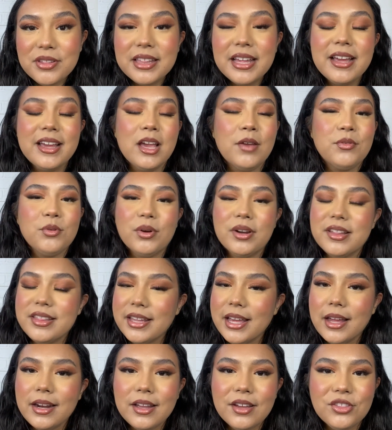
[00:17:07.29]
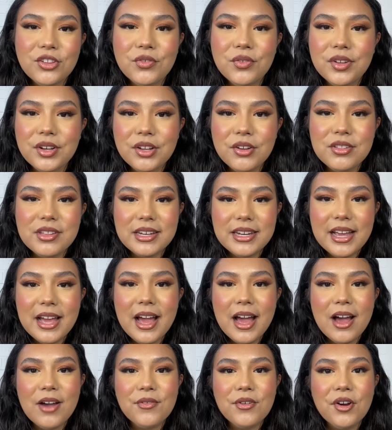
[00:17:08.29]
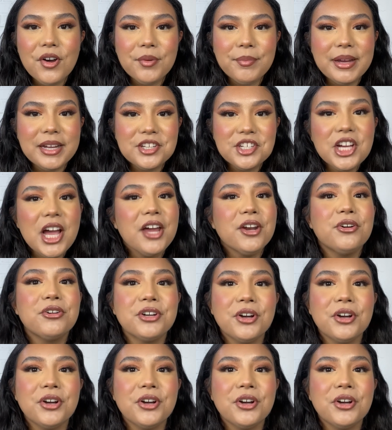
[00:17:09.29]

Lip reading: If you want to see any other videos that I have on my channel,